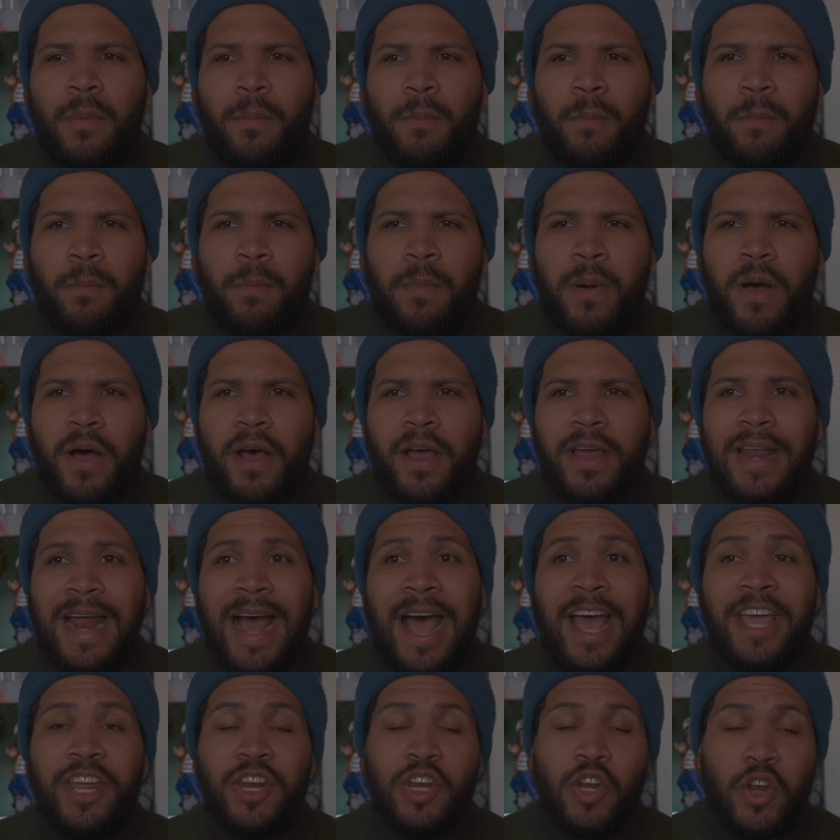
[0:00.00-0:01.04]
But
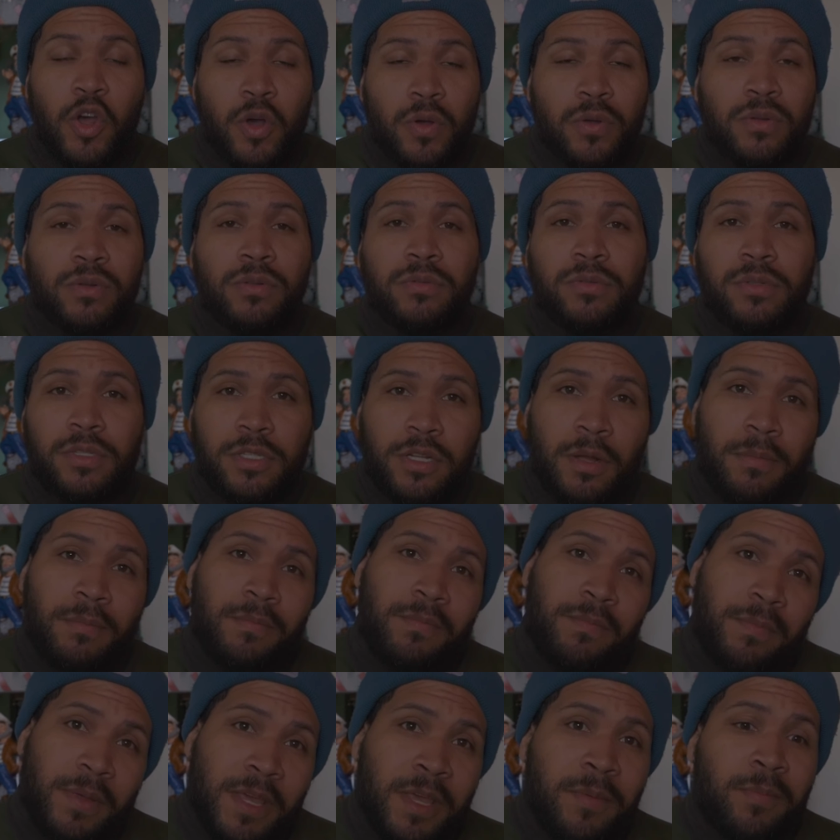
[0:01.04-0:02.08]
I know
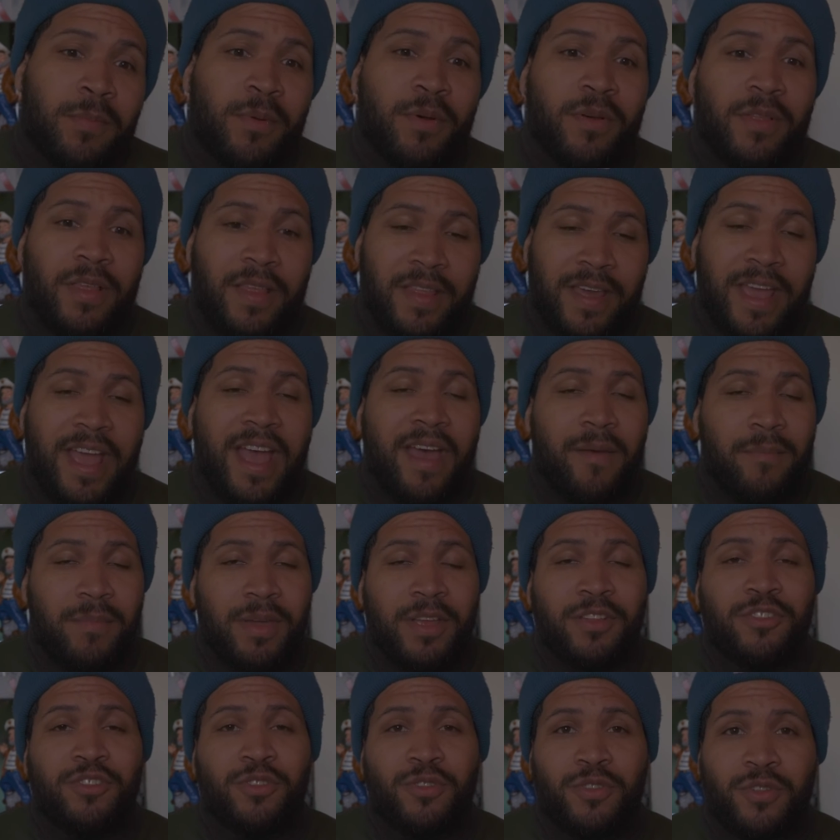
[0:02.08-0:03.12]
some people that they have
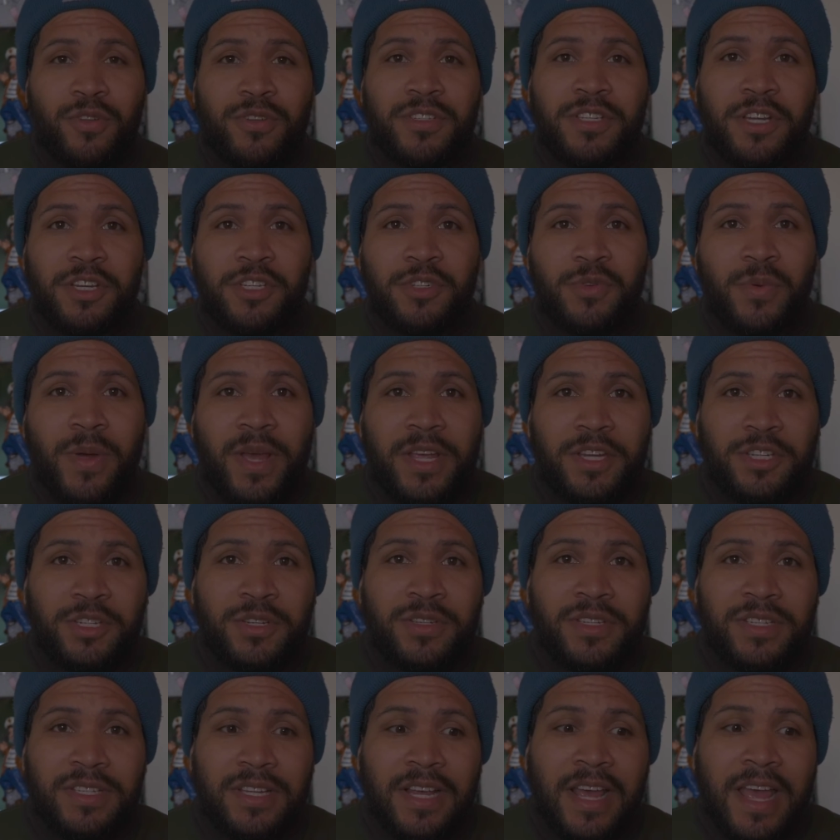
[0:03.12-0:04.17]
been to those
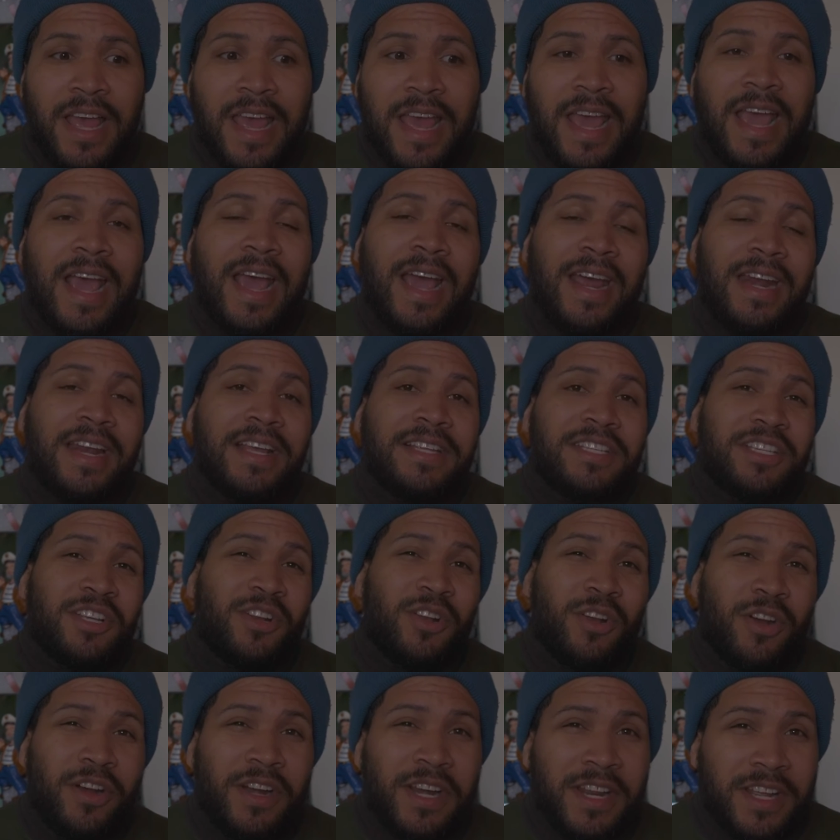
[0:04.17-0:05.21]
situations, and it's a
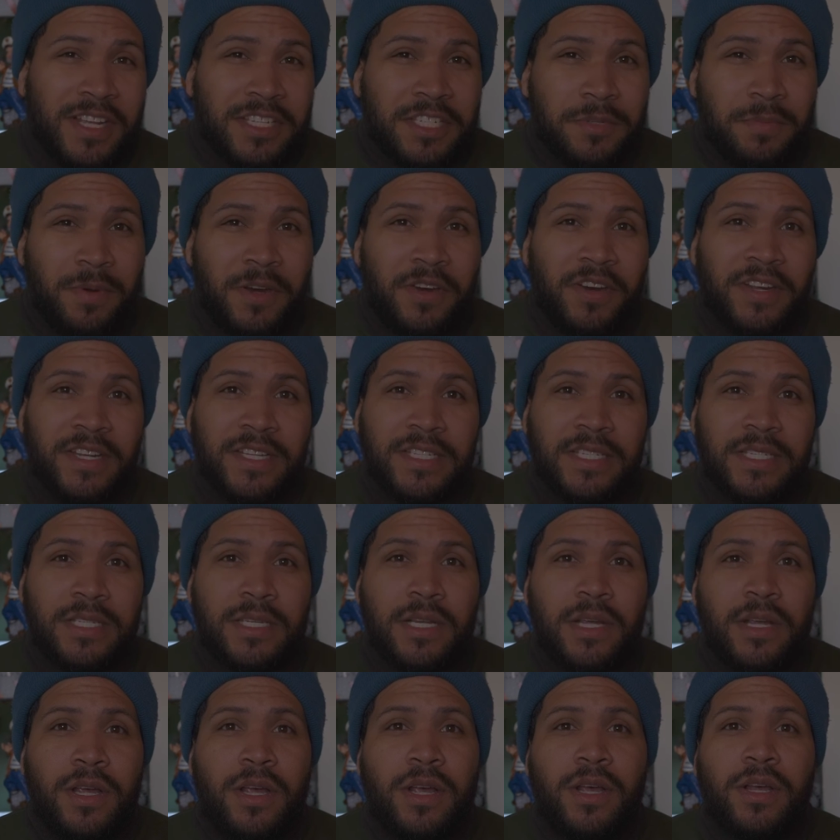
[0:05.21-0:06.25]
learning
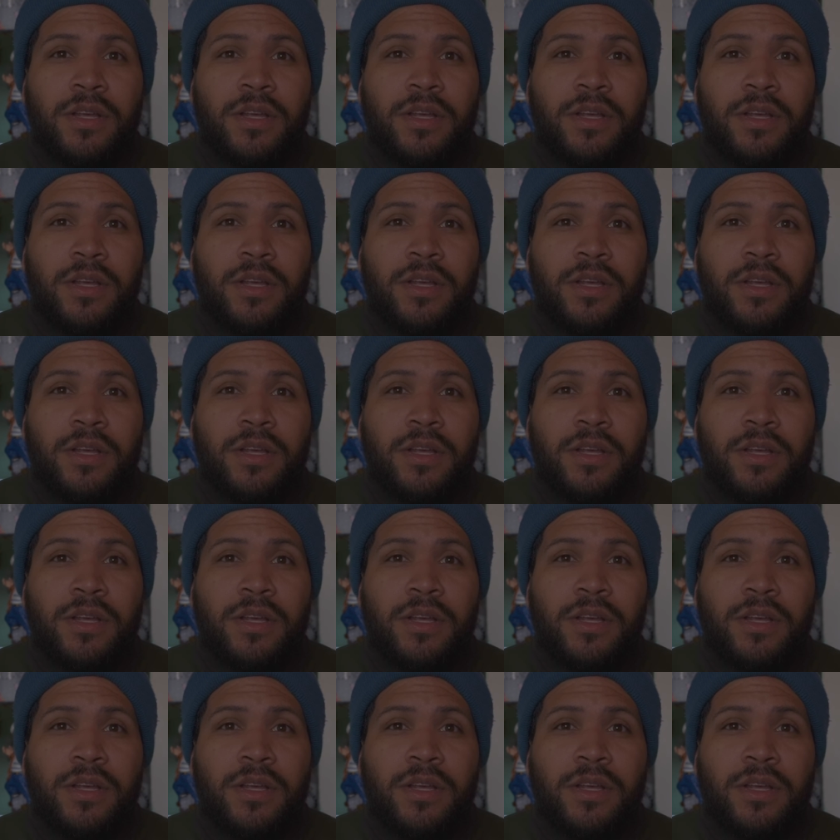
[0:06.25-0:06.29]
experience.